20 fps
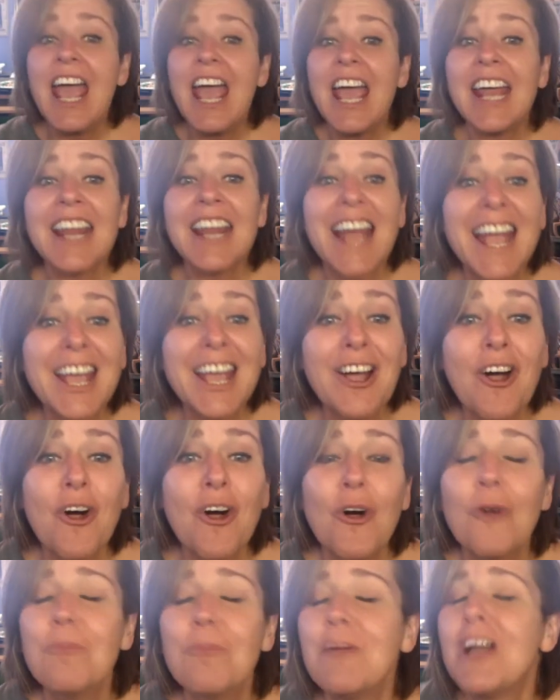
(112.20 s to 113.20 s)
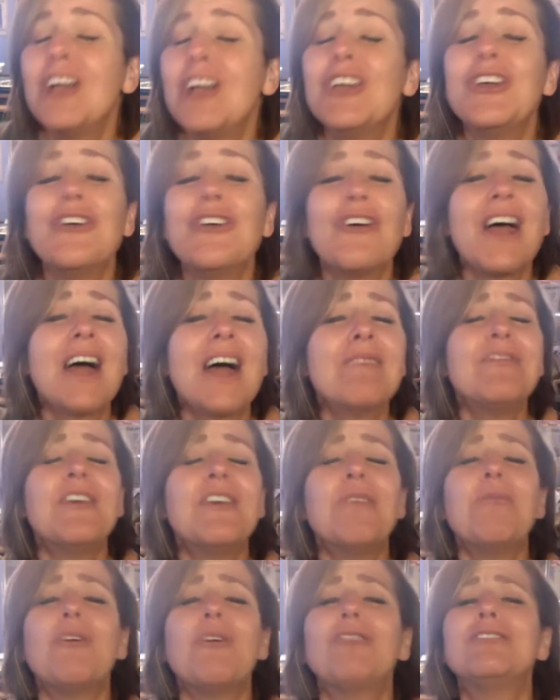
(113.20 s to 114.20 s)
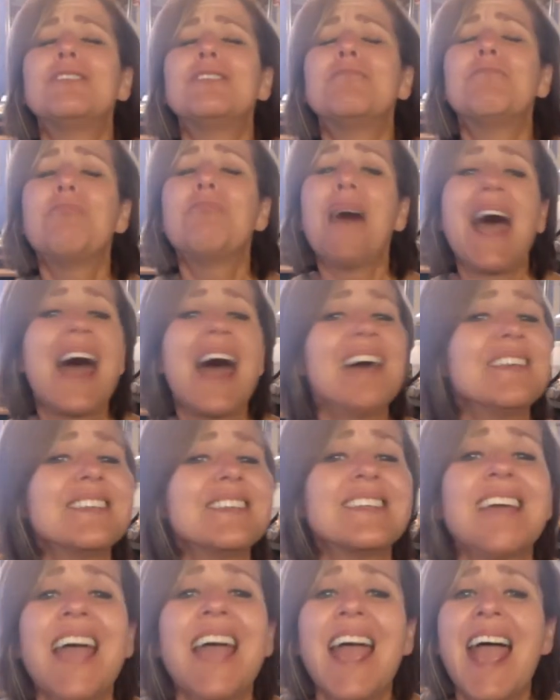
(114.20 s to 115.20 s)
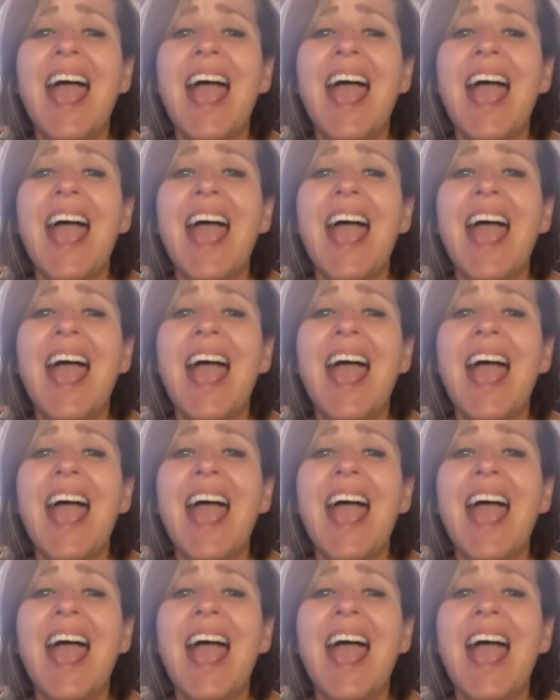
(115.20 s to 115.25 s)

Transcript: And I hope you have the most best,